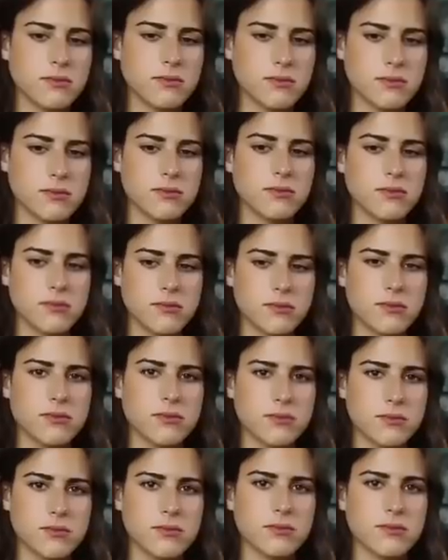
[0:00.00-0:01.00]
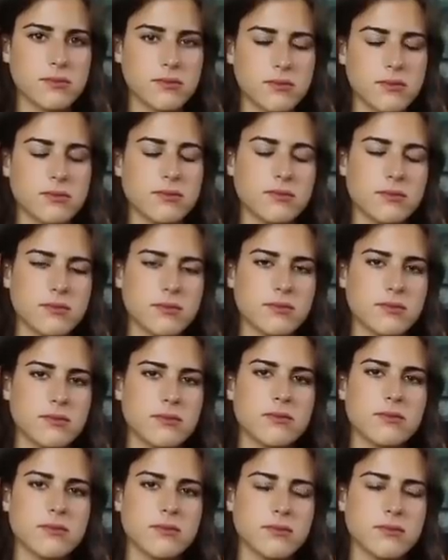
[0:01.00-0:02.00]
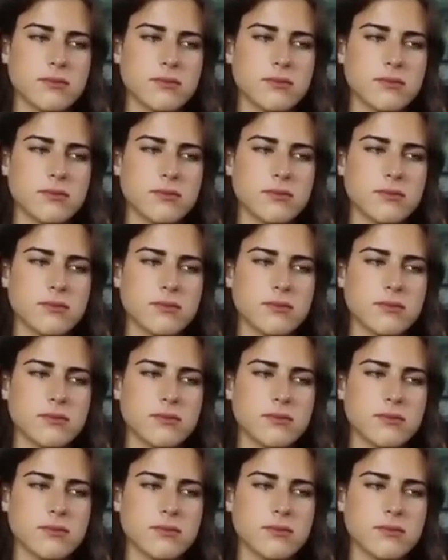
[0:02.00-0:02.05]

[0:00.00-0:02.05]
The person shown says nothing.